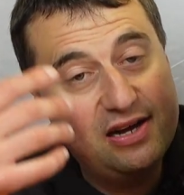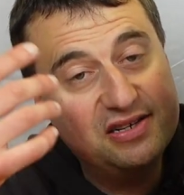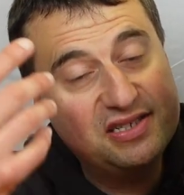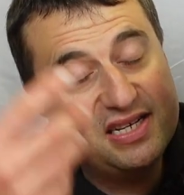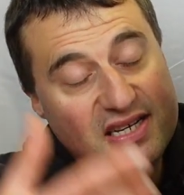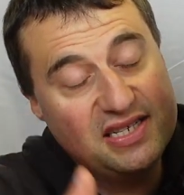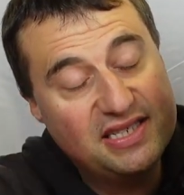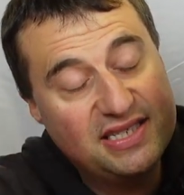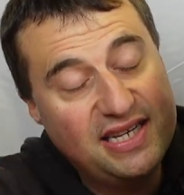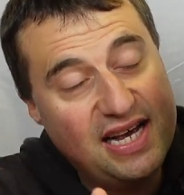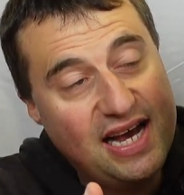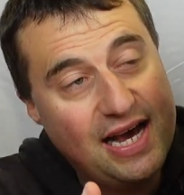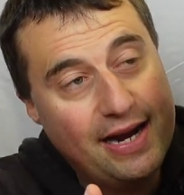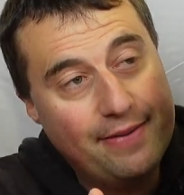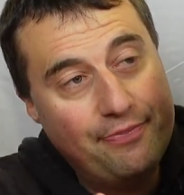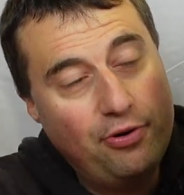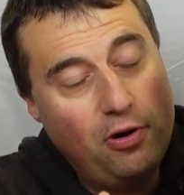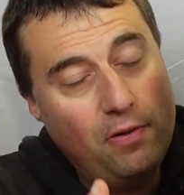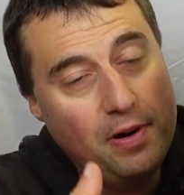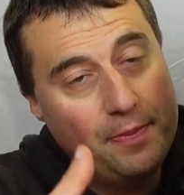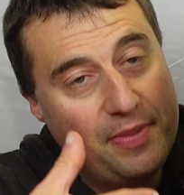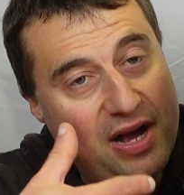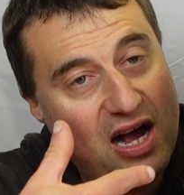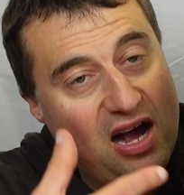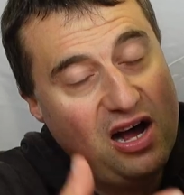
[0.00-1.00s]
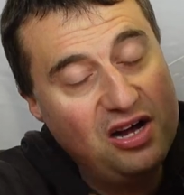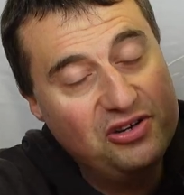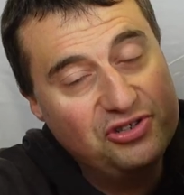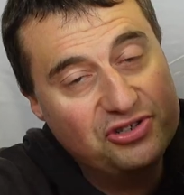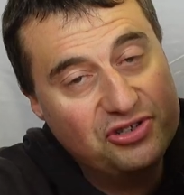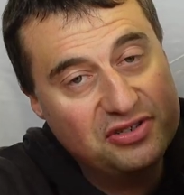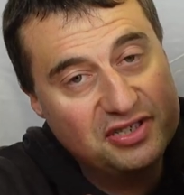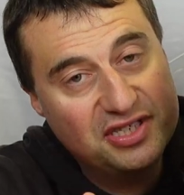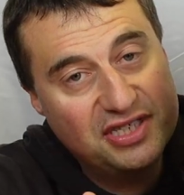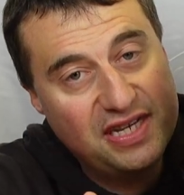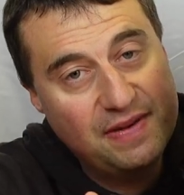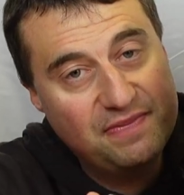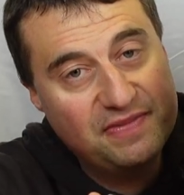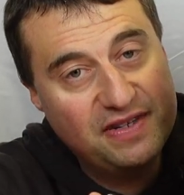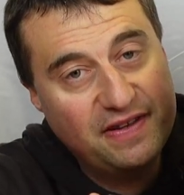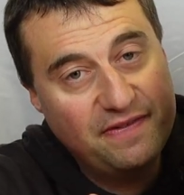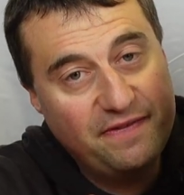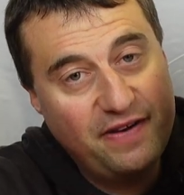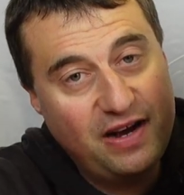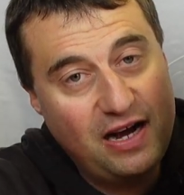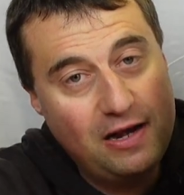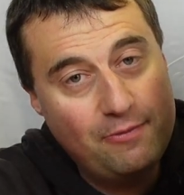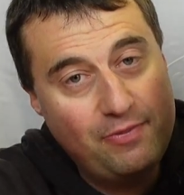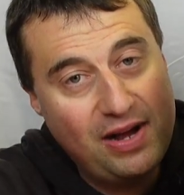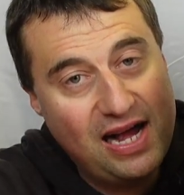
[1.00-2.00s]
as I said, probably about
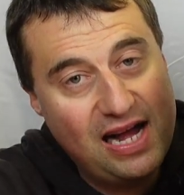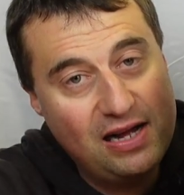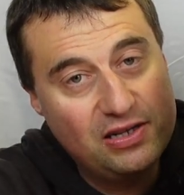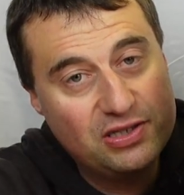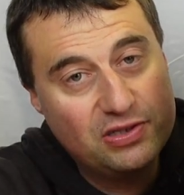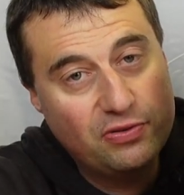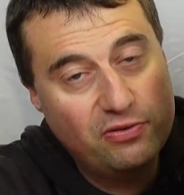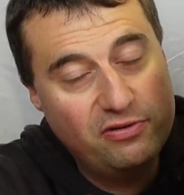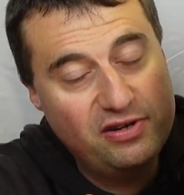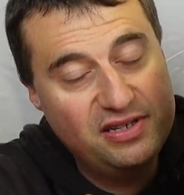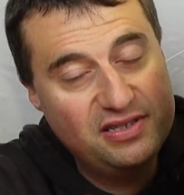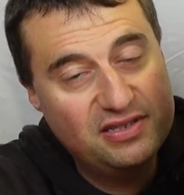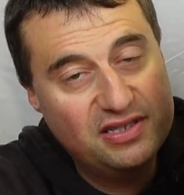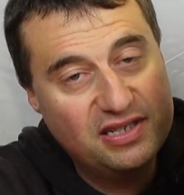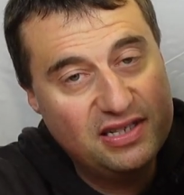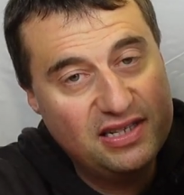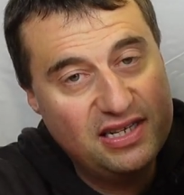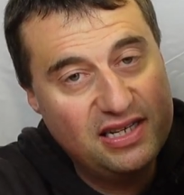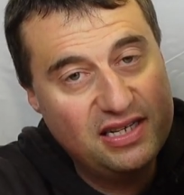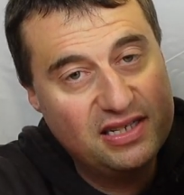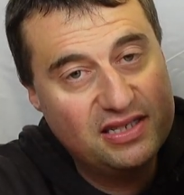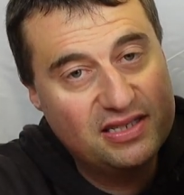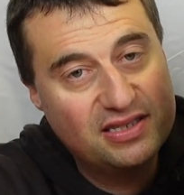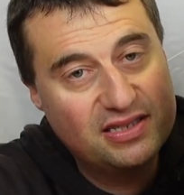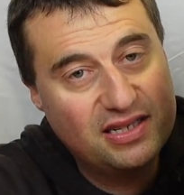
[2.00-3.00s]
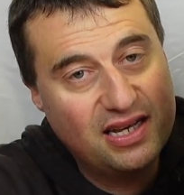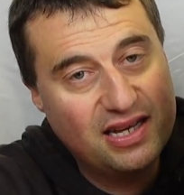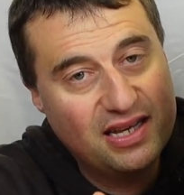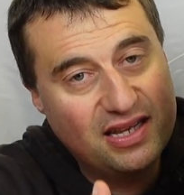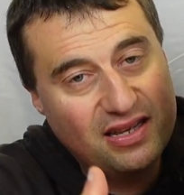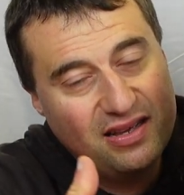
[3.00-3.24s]
£175 we're into this.